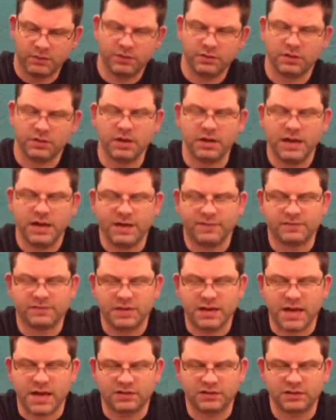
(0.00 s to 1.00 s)
You're going to have to
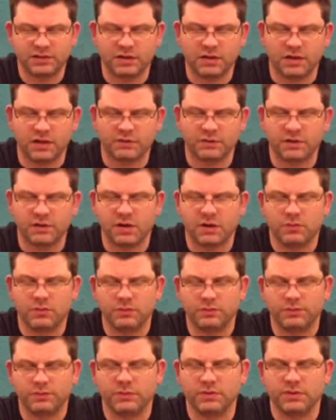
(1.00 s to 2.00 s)
notch the cover
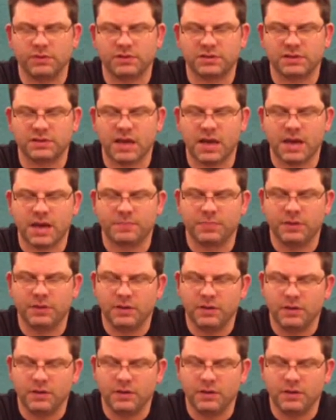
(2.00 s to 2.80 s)
out for this top